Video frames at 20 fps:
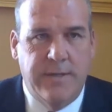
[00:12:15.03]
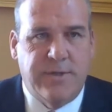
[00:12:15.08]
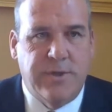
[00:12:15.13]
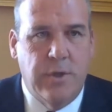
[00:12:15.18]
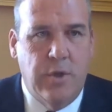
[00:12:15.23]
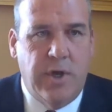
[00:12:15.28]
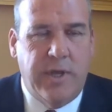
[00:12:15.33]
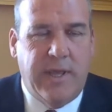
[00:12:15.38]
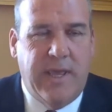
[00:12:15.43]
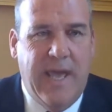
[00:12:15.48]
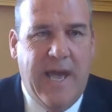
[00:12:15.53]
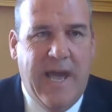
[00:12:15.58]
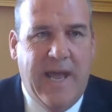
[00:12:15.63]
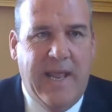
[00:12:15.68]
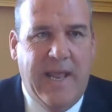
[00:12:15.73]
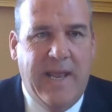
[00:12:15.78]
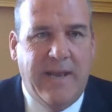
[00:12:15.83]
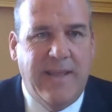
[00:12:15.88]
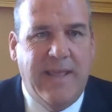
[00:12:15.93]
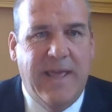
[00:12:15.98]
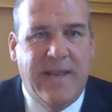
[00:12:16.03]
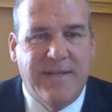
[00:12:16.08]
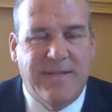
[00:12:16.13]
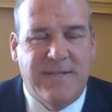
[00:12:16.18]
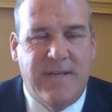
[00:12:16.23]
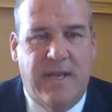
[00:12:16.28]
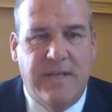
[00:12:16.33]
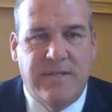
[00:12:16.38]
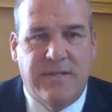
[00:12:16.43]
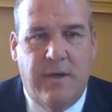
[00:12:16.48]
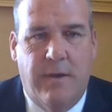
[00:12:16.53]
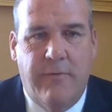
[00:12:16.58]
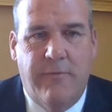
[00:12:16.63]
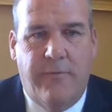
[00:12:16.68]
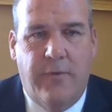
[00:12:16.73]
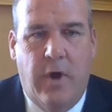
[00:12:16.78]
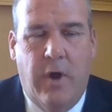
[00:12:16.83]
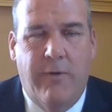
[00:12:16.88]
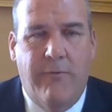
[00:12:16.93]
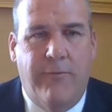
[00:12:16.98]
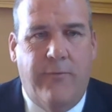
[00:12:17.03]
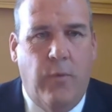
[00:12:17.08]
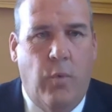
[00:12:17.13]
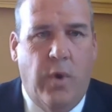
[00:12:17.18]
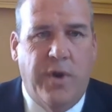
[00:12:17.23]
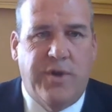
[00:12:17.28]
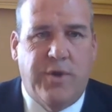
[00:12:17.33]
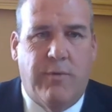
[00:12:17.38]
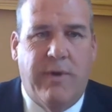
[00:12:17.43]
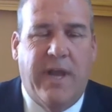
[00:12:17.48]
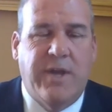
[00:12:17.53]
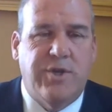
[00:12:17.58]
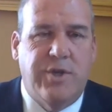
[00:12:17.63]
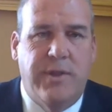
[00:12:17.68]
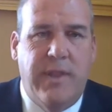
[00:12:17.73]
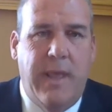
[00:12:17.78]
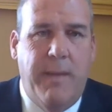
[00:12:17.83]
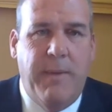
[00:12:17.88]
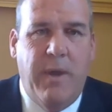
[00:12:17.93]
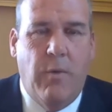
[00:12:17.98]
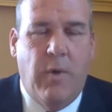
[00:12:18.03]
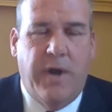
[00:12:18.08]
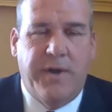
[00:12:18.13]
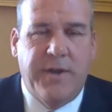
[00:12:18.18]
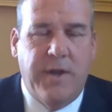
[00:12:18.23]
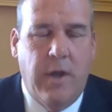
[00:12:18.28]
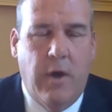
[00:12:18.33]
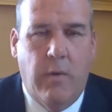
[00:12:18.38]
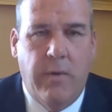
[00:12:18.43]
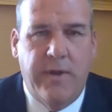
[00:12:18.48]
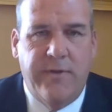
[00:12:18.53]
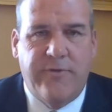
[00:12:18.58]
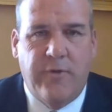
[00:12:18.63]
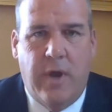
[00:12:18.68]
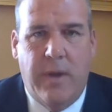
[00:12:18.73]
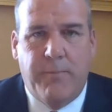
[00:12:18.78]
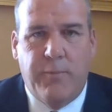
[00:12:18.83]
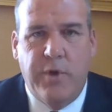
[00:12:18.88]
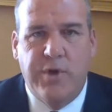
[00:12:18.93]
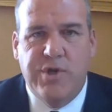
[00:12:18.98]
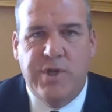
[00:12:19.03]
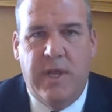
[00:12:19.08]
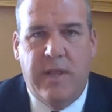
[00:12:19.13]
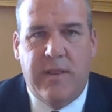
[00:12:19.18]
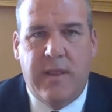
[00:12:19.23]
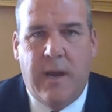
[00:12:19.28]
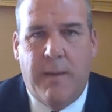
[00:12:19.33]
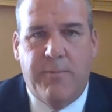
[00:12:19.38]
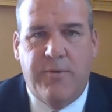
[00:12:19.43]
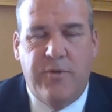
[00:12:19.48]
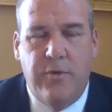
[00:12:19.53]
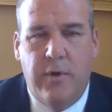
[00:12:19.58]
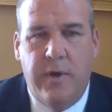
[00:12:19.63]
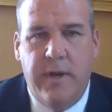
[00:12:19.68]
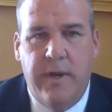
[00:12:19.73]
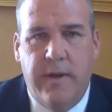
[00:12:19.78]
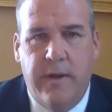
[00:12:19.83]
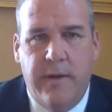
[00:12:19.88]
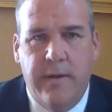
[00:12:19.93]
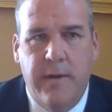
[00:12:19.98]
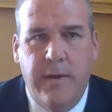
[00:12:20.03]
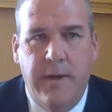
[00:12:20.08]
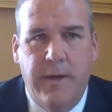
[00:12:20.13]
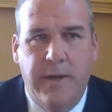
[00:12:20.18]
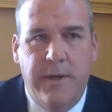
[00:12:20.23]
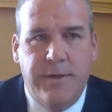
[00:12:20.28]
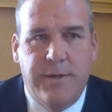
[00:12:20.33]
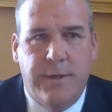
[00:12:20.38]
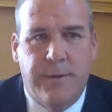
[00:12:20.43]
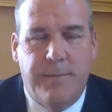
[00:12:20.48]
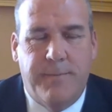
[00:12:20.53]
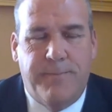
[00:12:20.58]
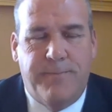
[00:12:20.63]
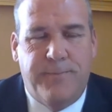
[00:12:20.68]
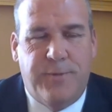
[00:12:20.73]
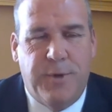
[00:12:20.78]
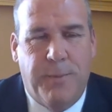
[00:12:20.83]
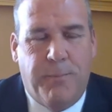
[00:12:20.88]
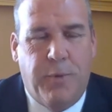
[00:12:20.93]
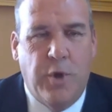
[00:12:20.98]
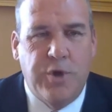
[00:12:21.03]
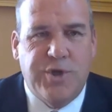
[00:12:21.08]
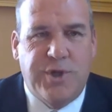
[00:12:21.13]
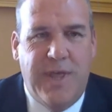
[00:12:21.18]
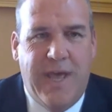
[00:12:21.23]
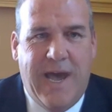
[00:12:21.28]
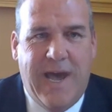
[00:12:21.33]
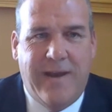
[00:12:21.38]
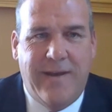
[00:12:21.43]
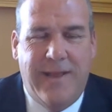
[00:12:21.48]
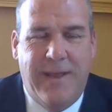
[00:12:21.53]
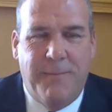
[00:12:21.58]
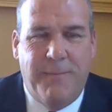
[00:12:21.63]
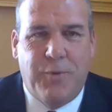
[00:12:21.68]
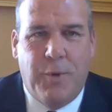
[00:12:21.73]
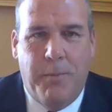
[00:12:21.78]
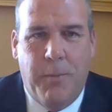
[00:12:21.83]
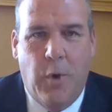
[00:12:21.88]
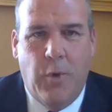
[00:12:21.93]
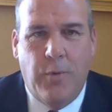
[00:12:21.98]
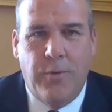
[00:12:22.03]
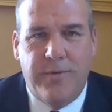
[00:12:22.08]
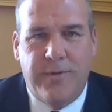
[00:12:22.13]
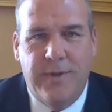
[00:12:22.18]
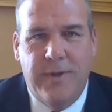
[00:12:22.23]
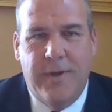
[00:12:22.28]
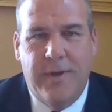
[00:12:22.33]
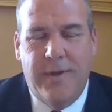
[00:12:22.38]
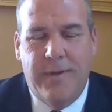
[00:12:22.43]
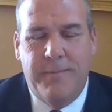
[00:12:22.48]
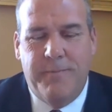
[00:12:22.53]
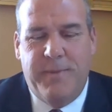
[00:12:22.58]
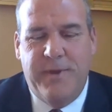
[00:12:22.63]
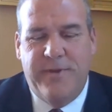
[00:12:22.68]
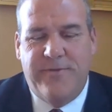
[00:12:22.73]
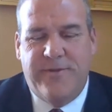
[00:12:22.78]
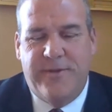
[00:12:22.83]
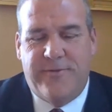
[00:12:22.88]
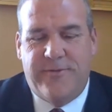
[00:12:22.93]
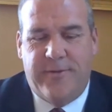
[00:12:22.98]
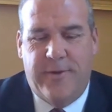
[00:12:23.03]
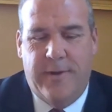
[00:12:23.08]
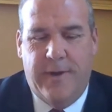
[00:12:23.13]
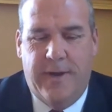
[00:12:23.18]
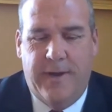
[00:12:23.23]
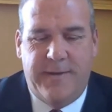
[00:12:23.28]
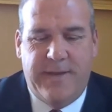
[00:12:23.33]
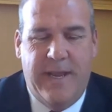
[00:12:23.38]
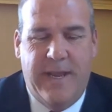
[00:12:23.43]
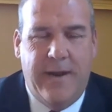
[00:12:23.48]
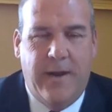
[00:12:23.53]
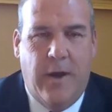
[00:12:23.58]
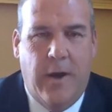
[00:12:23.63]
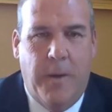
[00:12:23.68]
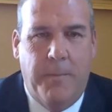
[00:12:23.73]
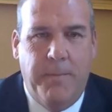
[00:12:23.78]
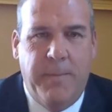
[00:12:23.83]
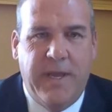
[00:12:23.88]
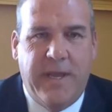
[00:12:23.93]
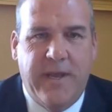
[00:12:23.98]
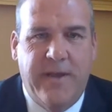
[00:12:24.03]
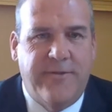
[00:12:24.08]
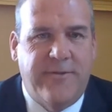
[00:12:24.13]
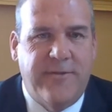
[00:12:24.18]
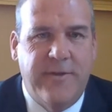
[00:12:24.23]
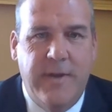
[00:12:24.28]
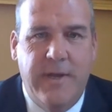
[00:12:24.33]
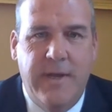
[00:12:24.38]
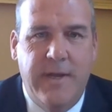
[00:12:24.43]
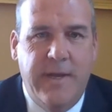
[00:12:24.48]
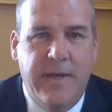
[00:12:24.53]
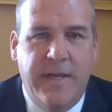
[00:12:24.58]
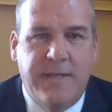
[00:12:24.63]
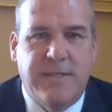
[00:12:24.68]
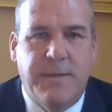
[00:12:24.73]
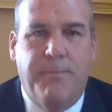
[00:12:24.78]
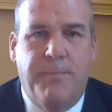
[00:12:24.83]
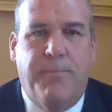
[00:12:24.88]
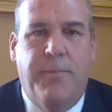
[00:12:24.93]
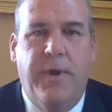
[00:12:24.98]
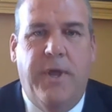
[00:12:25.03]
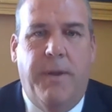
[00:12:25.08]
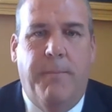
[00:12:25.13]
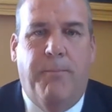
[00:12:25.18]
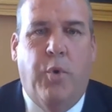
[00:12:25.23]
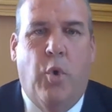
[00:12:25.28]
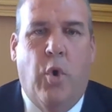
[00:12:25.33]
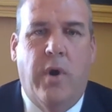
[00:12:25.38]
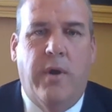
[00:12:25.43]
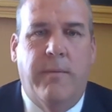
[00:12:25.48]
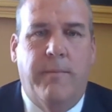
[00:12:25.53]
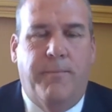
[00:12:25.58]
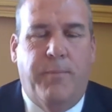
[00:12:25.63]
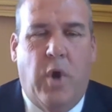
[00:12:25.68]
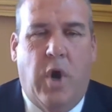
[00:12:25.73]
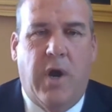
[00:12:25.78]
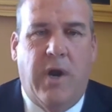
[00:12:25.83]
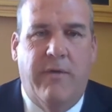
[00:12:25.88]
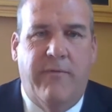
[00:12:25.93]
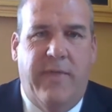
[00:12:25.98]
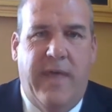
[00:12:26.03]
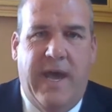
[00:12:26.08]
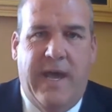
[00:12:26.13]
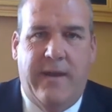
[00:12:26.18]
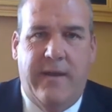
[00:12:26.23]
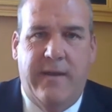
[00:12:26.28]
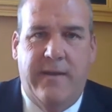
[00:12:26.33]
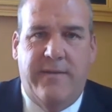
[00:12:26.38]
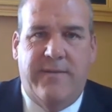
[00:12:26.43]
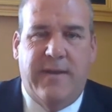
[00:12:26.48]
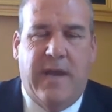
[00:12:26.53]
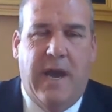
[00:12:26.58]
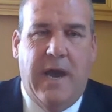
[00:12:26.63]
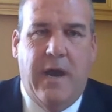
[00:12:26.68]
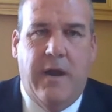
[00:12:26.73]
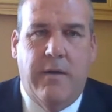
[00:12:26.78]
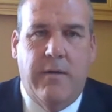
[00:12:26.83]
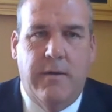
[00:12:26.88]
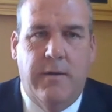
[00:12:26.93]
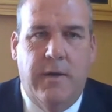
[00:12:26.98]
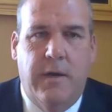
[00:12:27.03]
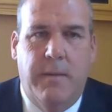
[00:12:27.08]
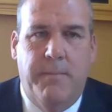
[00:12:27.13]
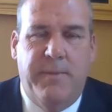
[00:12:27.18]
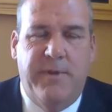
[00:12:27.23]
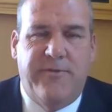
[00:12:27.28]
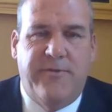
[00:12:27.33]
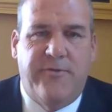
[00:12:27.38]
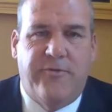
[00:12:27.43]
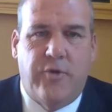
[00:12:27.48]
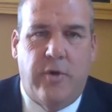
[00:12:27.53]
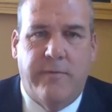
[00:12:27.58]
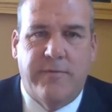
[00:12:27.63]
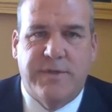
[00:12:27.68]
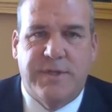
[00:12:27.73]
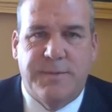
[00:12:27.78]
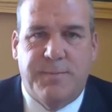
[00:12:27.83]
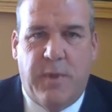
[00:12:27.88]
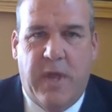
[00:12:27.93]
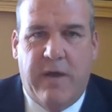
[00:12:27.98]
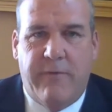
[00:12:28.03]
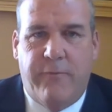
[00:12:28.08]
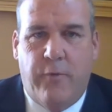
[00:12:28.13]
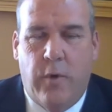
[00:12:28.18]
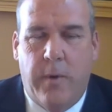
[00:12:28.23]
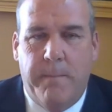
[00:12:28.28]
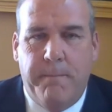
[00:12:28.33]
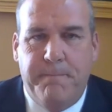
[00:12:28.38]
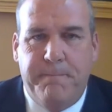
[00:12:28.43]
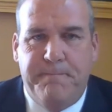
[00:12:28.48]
to look at and get a sense of what direction they may want to go in. So I appreciate the opportunity to push that and promote the business data hub, because it's an important part of that entire business services platform.